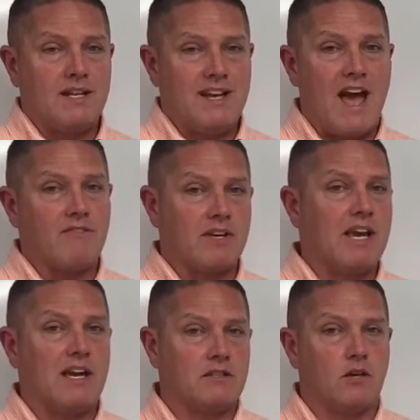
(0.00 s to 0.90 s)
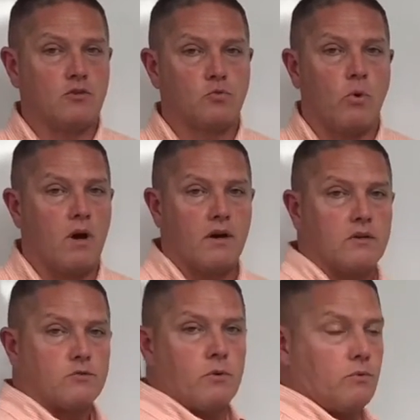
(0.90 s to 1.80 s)
navigate those
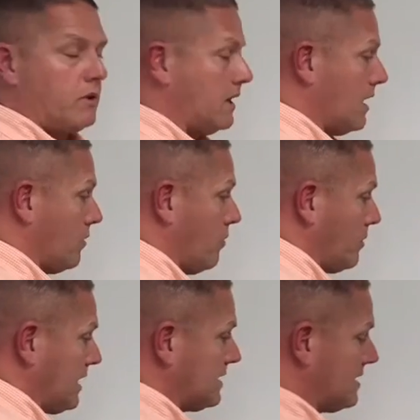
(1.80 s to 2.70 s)
waters when we get